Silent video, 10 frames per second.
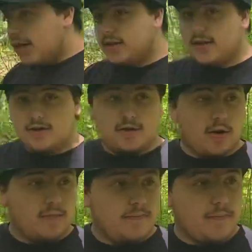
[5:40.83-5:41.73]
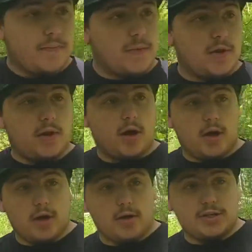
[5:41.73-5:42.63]
and you know
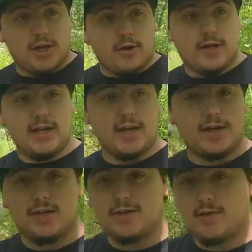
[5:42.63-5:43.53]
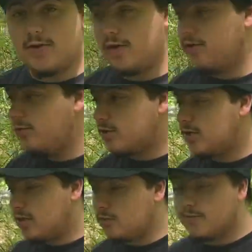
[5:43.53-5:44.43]
the cherokee indians over here used to
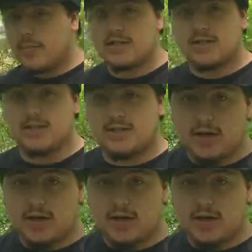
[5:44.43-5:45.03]
use muskets